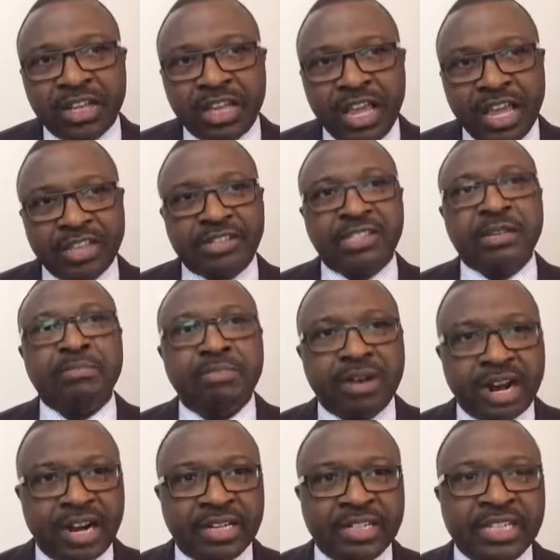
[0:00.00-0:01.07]
is the
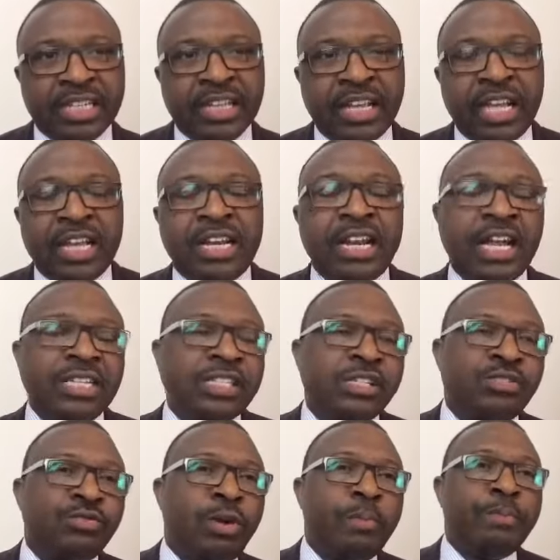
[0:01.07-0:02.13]
brand. That
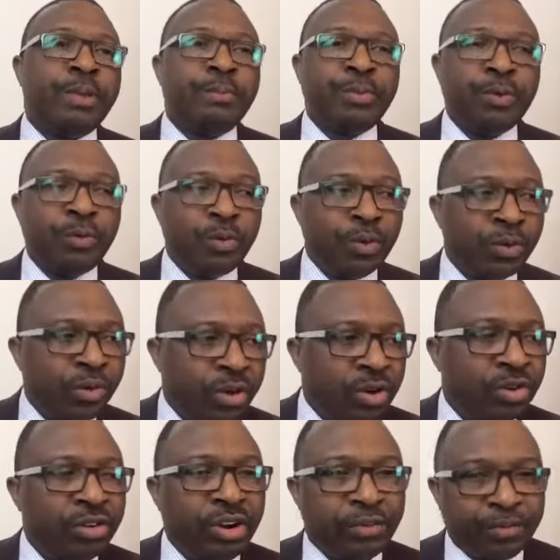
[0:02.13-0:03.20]
is what people will
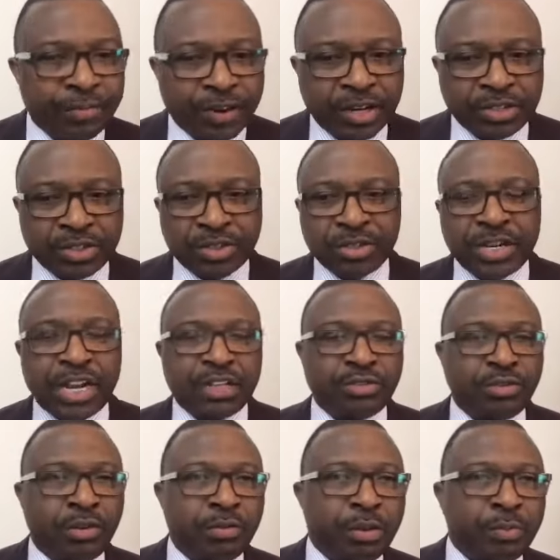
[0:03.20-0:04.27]
refer to. That's
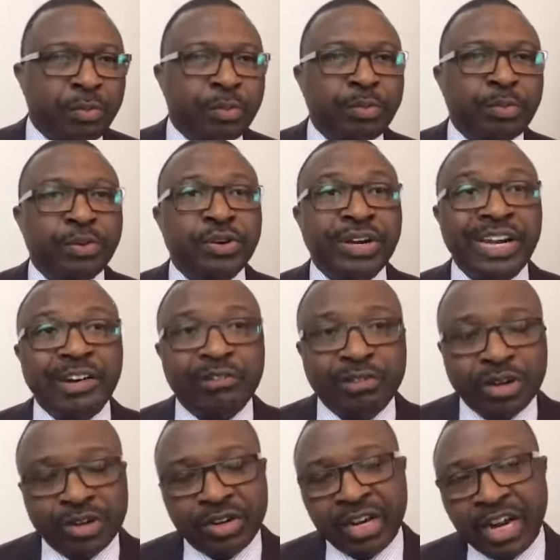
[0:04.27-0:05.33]
what people will
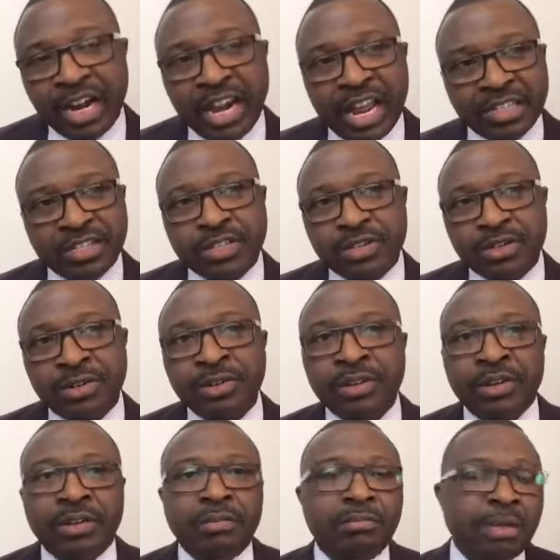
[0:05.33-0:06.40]
relate to.
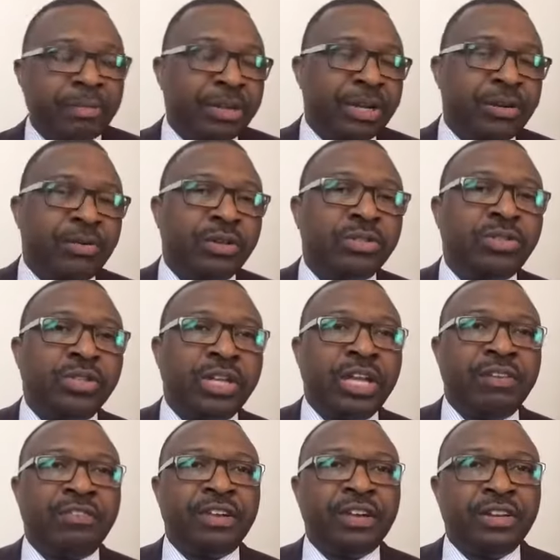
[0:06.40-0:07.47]
Maybe they want to
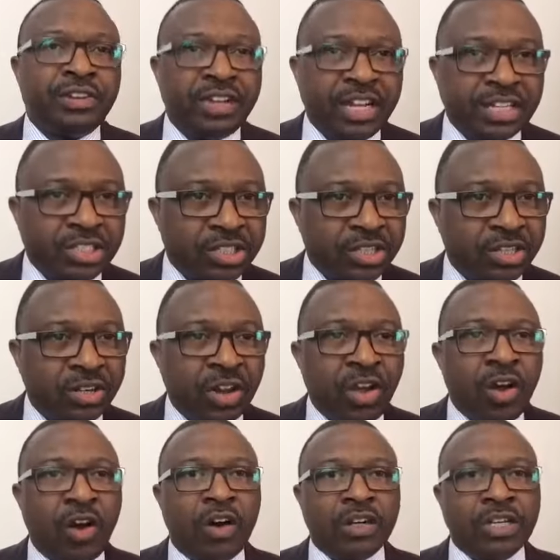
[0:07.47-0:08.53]
give a donation,
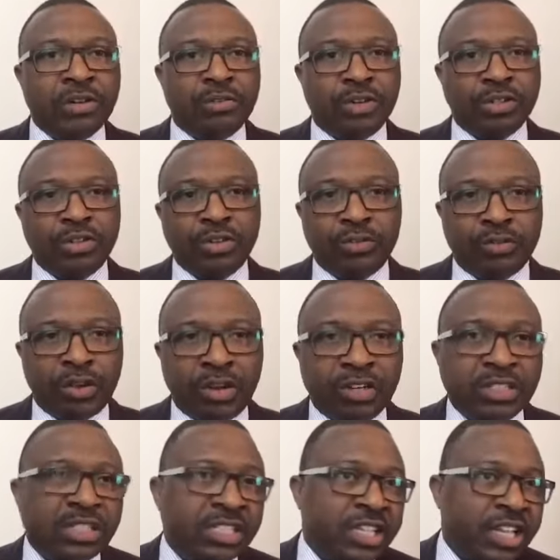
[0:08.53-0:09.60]
or they want to
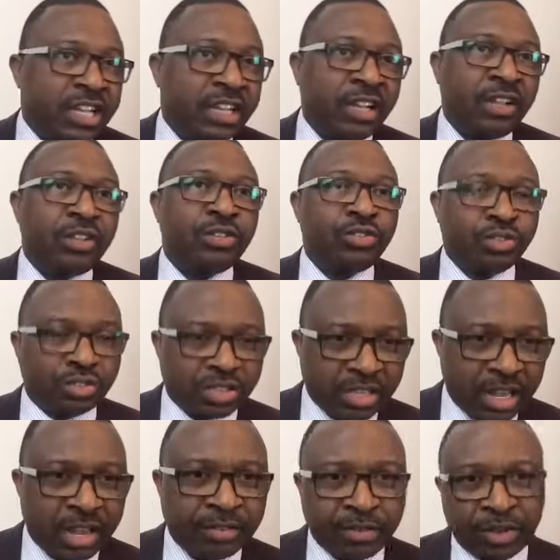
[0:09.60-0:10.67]
volunteer to
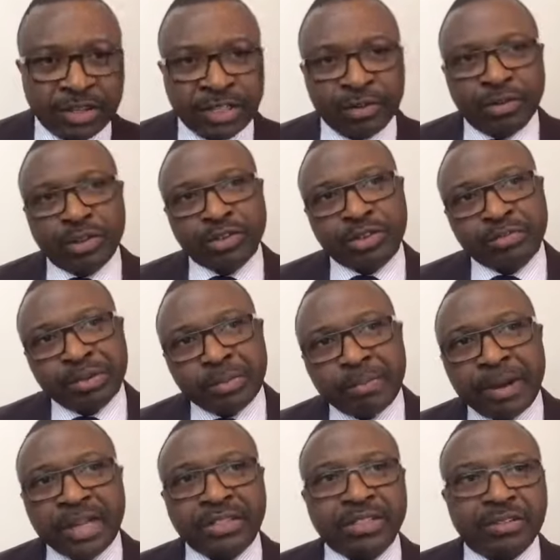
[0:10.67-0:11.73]
serve, or they want to be
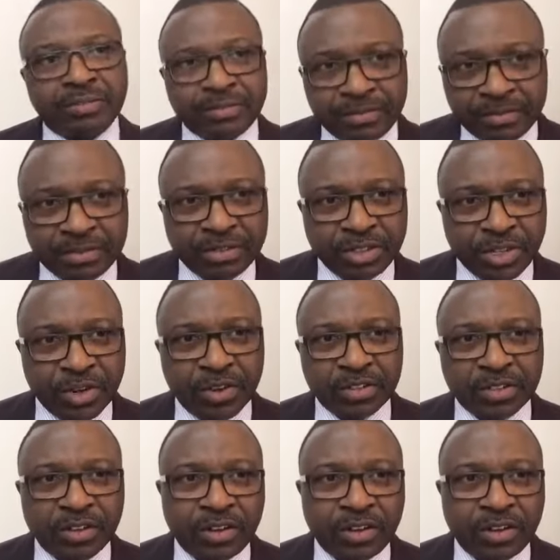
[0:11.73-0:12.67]
part of your